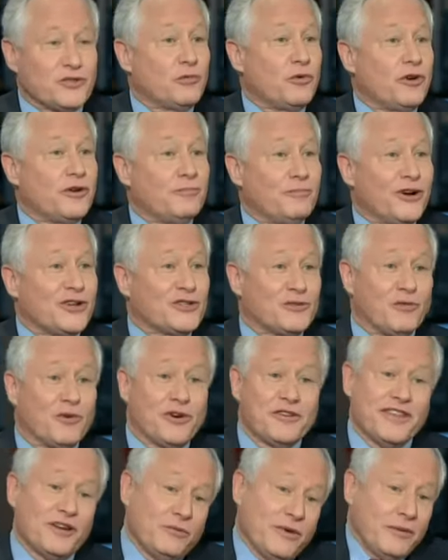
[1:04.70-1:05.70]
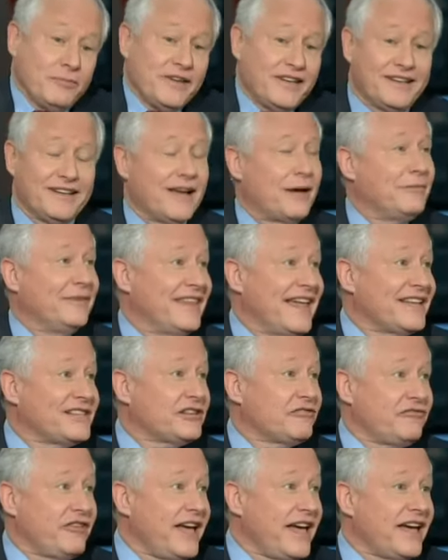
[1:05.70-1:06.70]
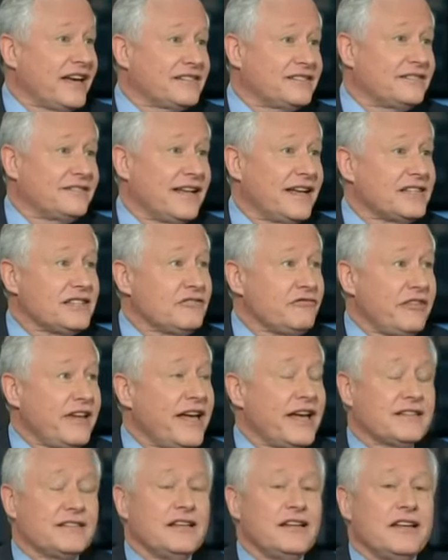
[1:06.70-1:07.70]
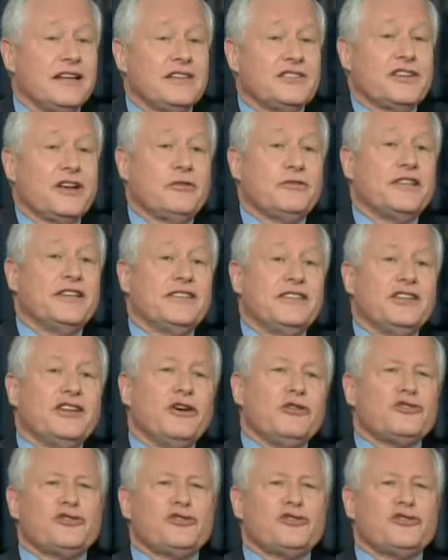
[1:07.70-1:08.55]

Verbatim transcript: much more, much more than women. yes, I mean, that's a fact. Do. That's a well, fact. So the, the